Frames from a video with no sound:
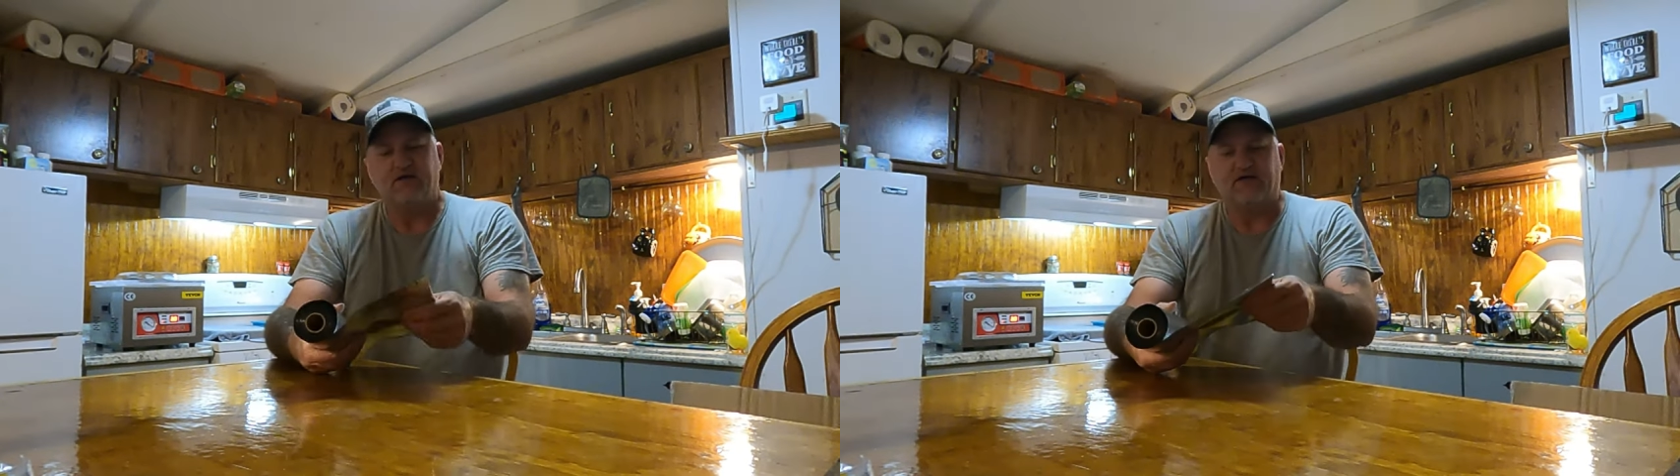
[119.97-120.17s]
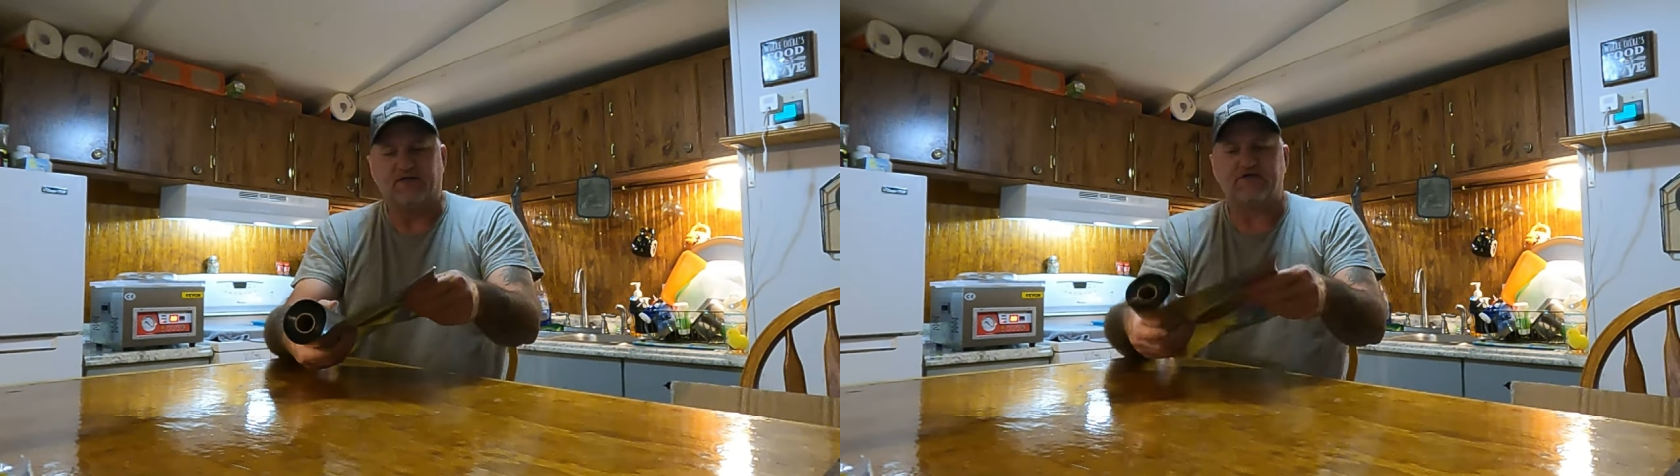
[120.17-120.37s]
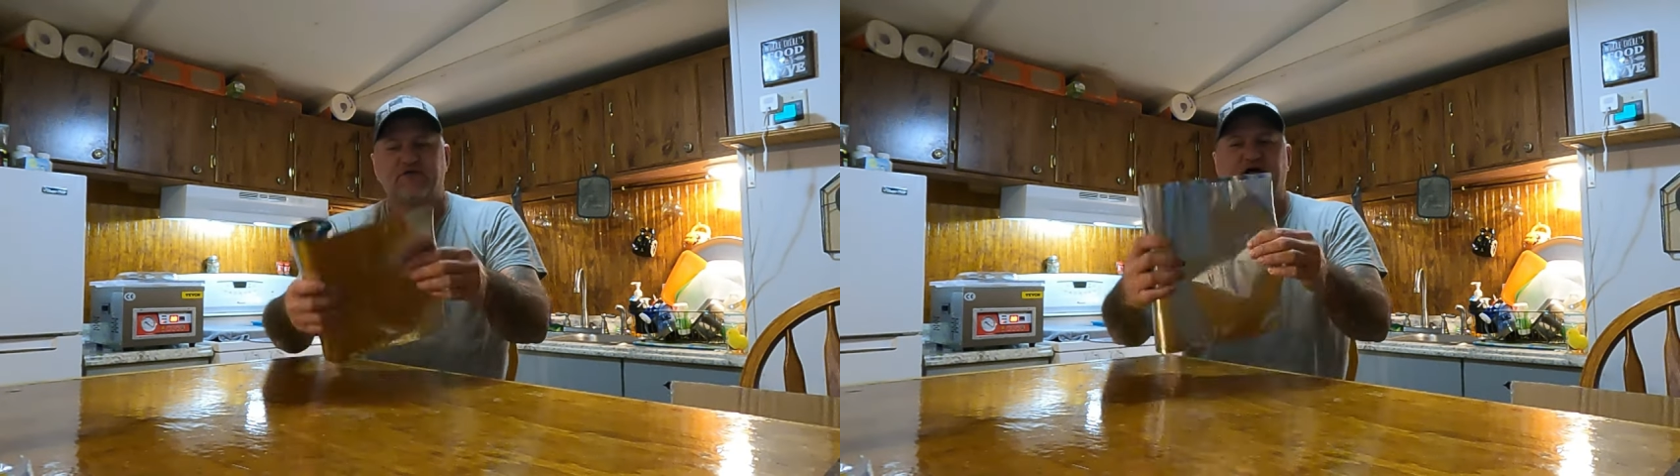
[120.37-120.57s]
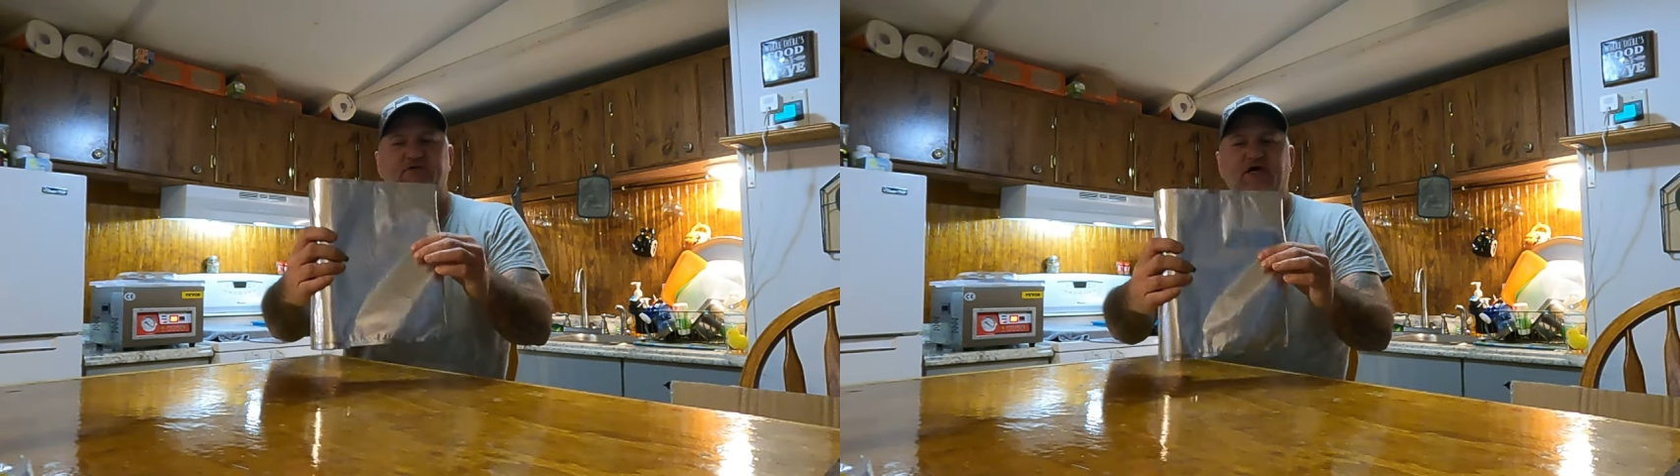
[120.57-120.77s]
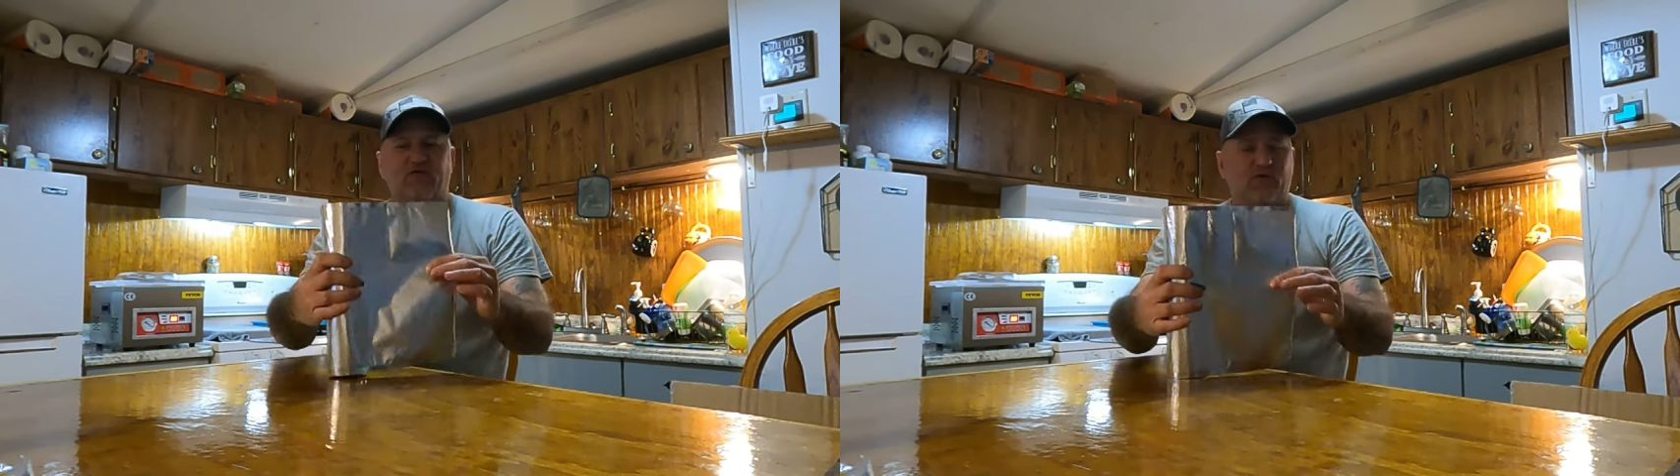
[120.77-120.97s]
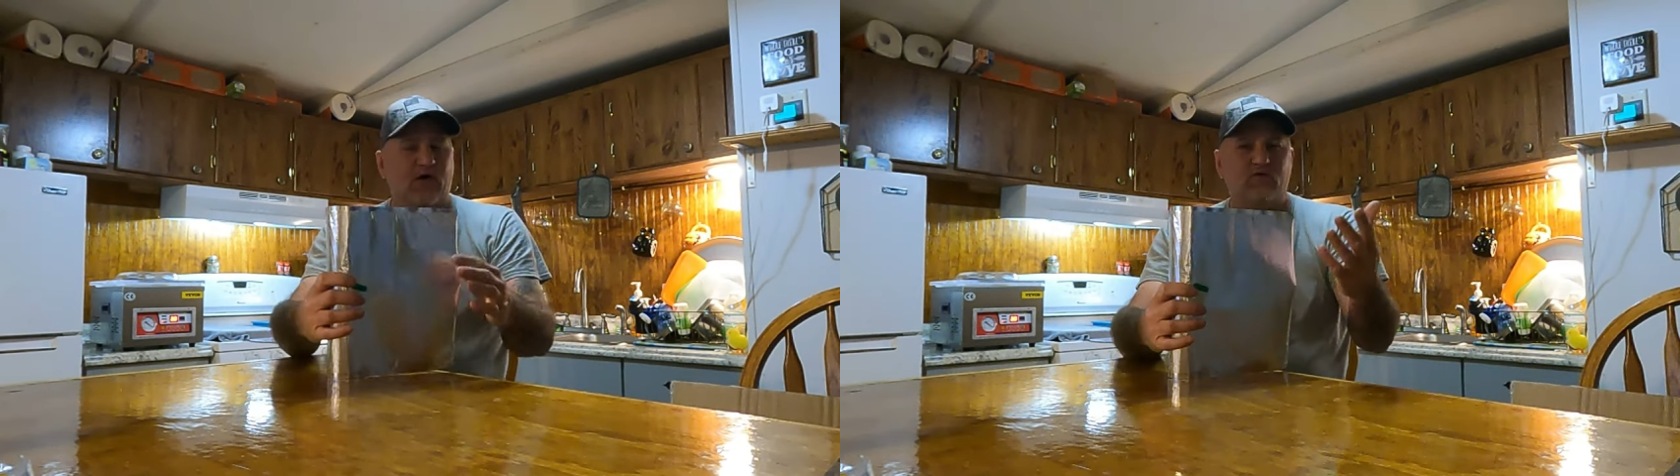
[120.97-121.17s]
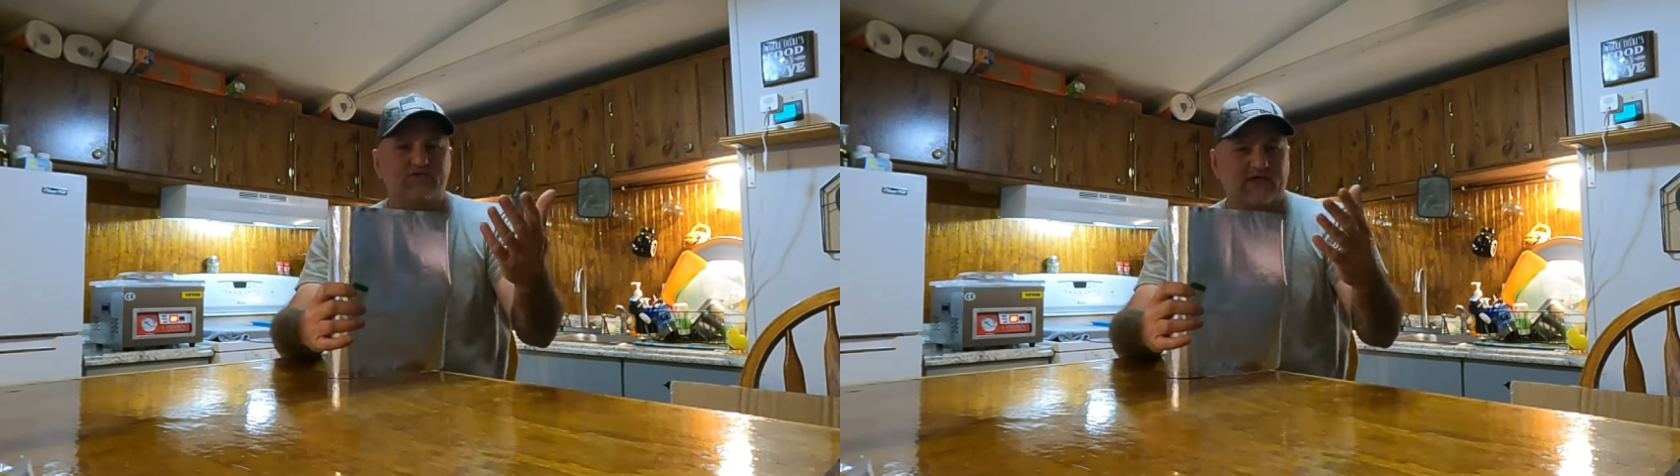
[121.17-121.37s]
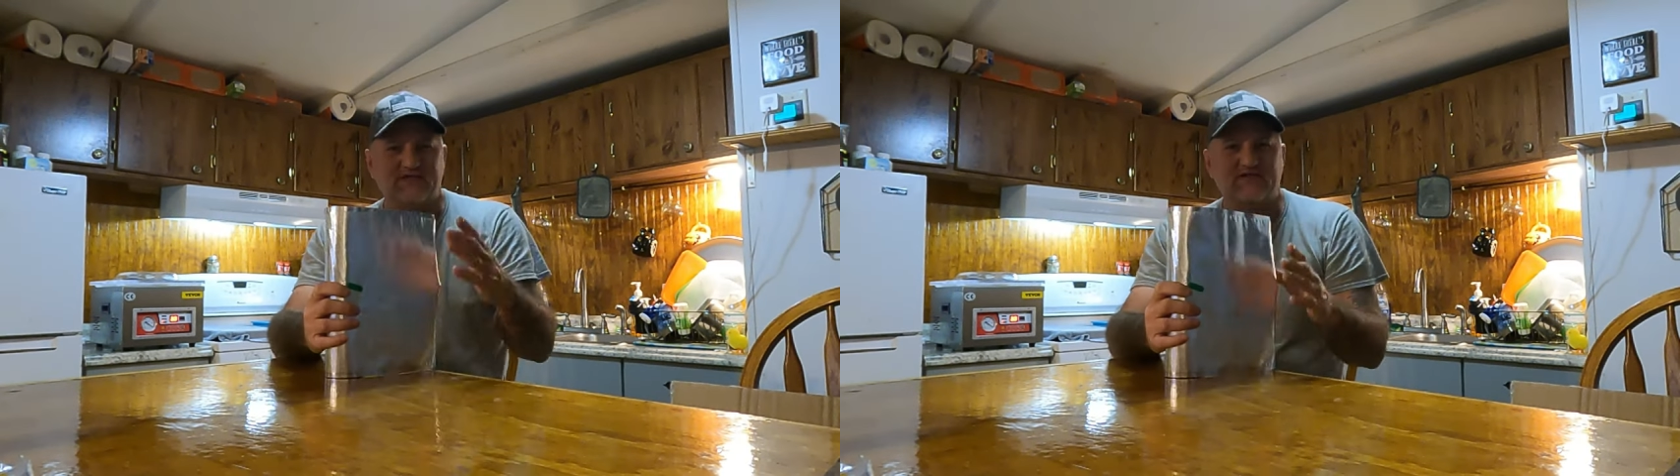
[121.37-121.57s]
And this right here is like a roll,
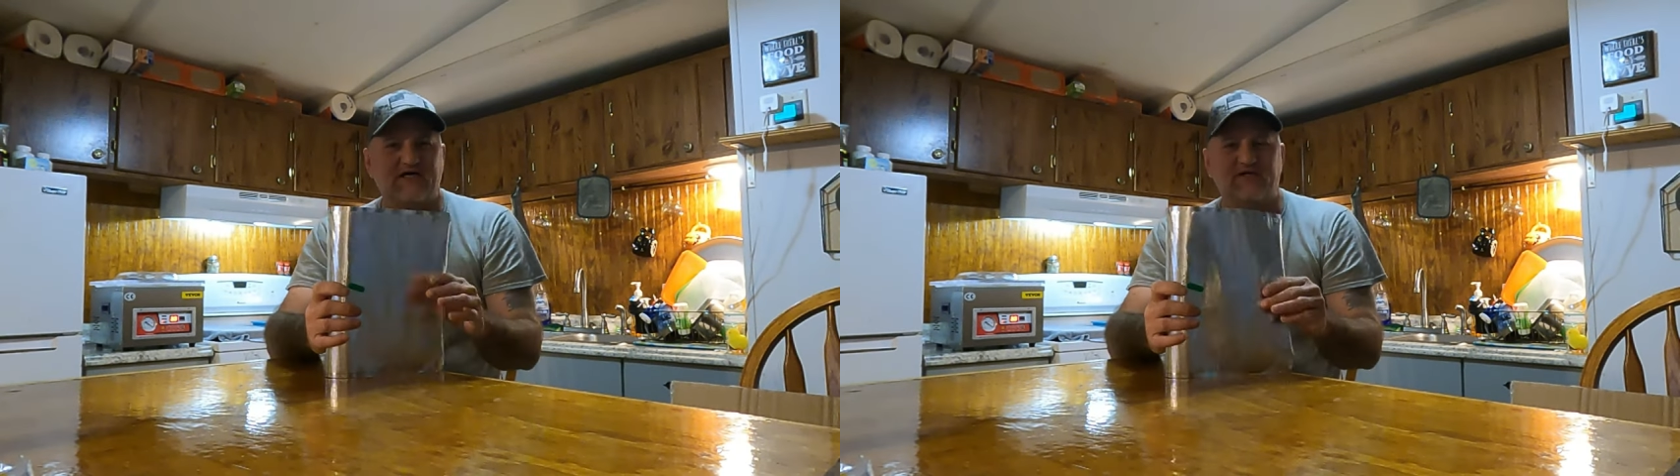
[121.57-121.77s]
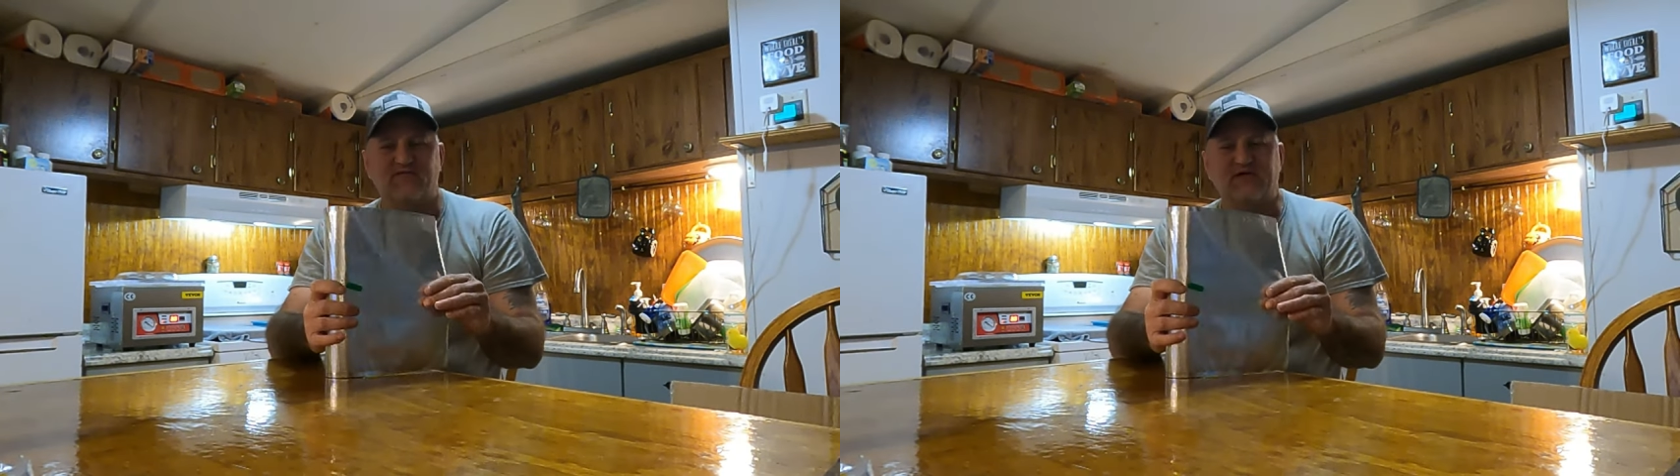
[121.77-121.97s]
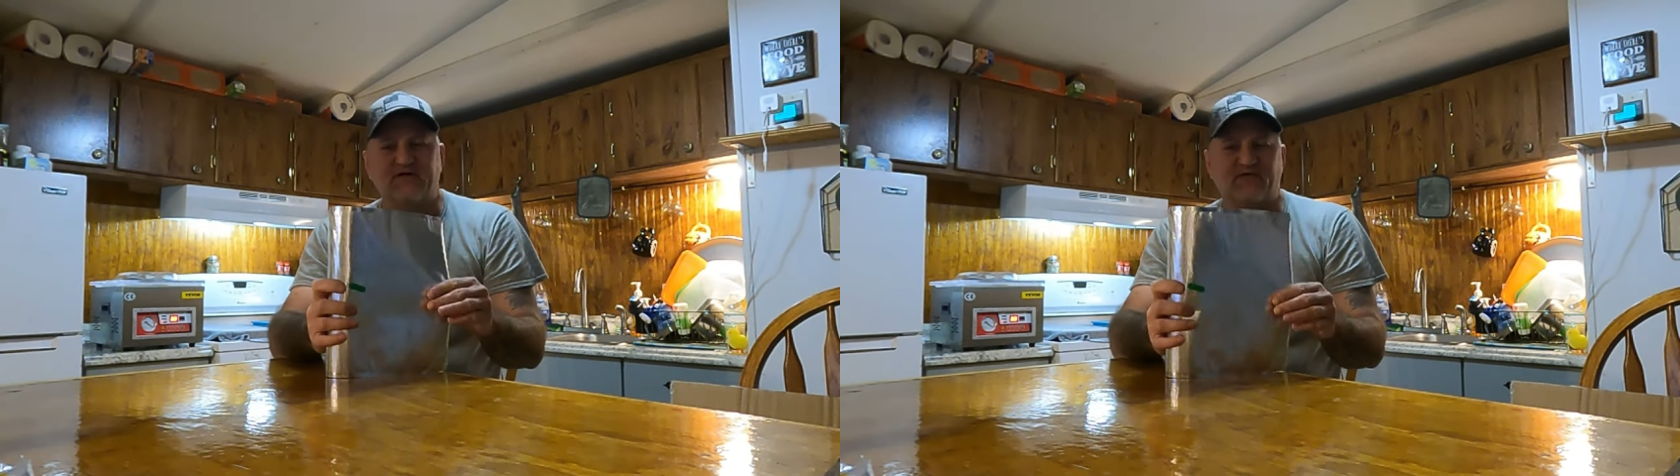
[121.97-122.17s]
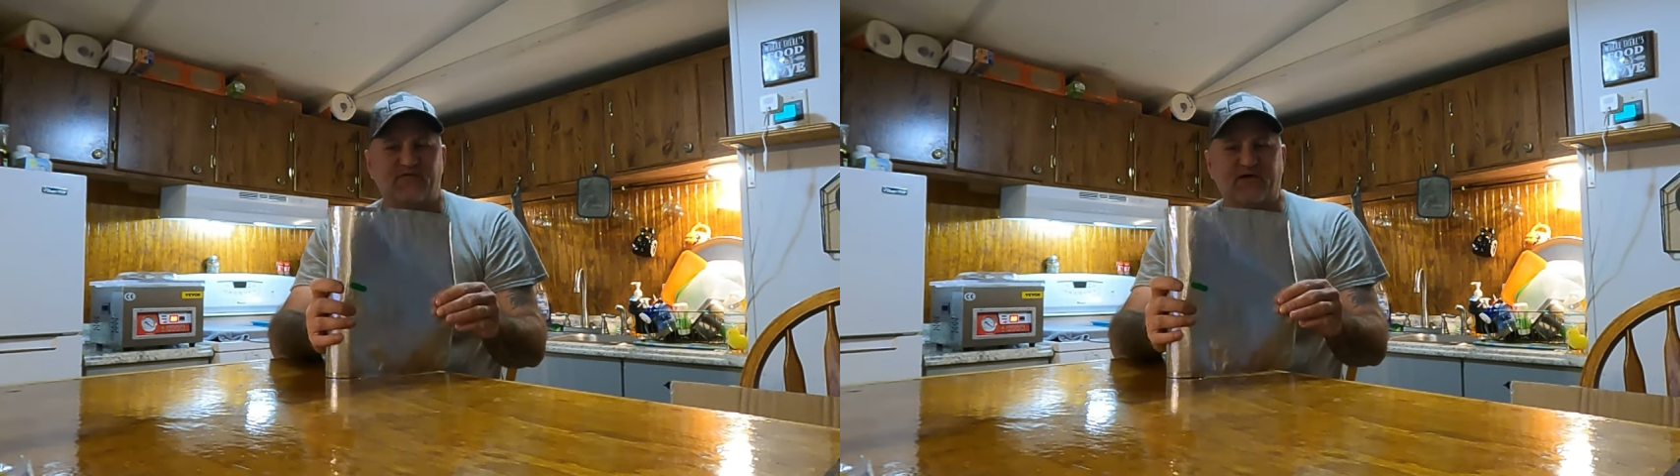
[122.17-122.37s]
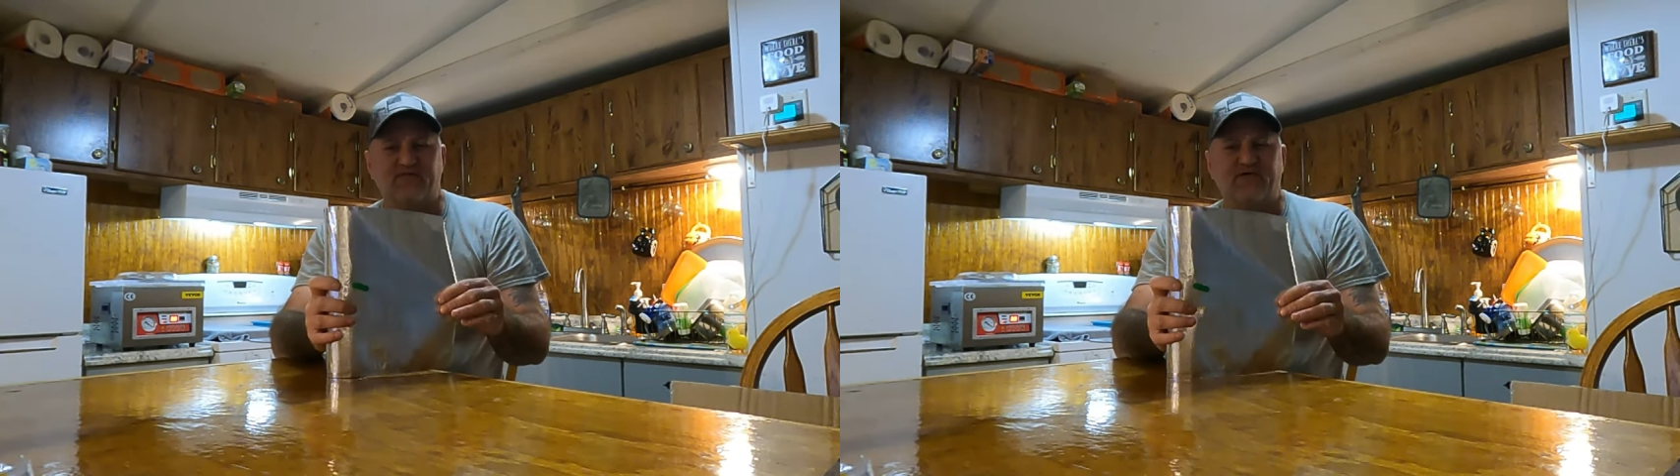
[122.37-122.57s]
so just like you would get for a regular